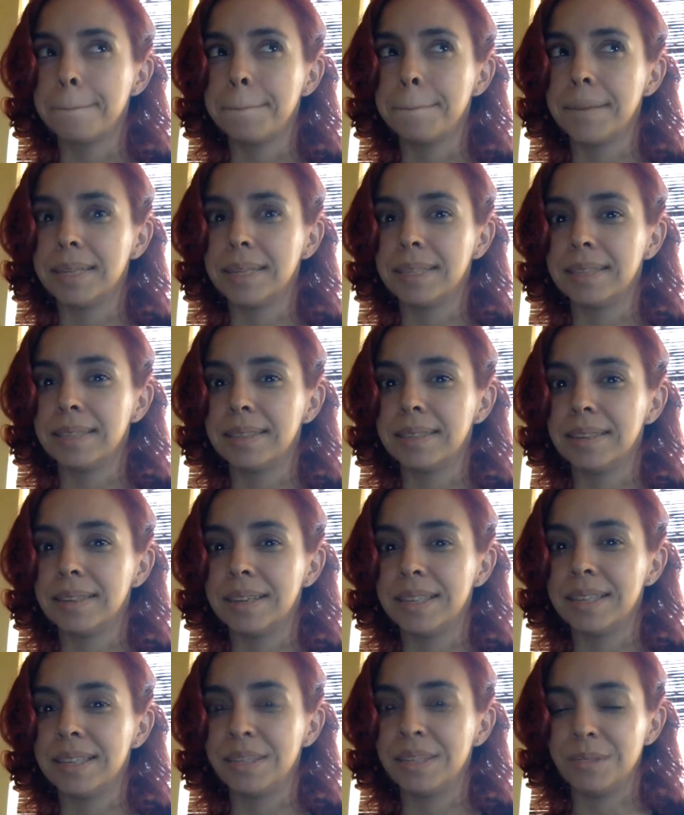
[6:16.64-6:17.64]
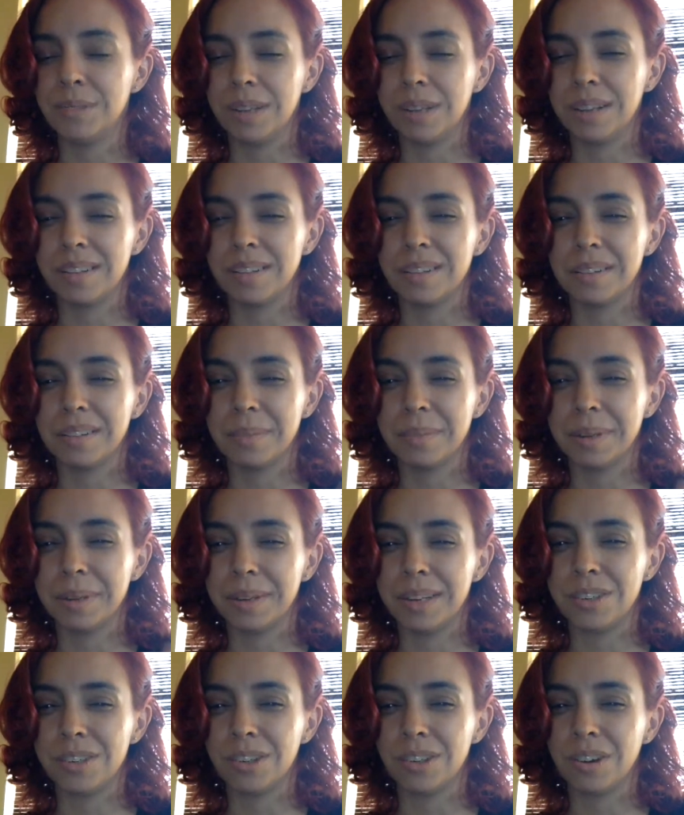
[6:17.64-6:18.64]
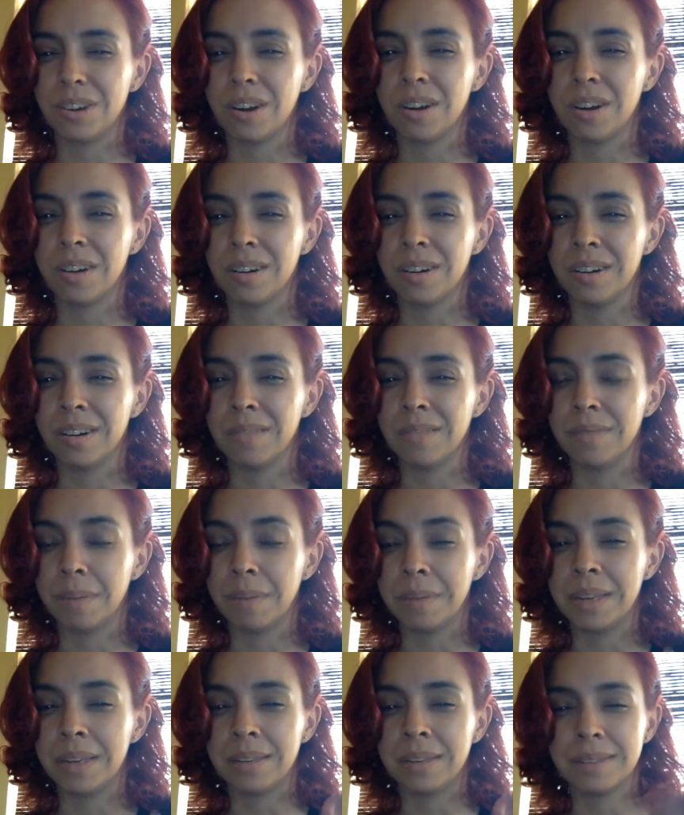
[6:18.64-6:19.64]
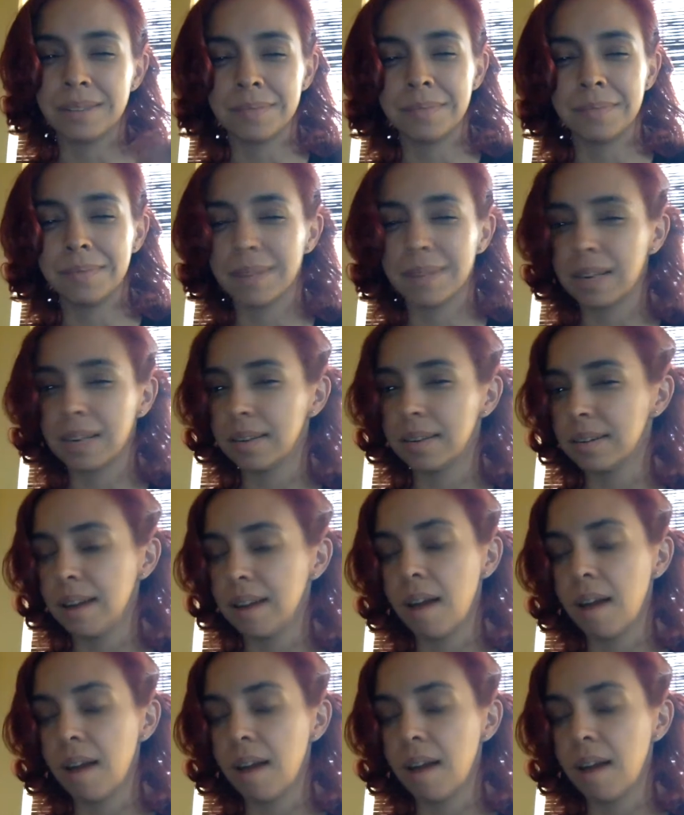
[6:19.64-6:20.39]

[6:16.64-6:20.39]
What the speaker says: but I do talk a lot about Agent Carter and feminism and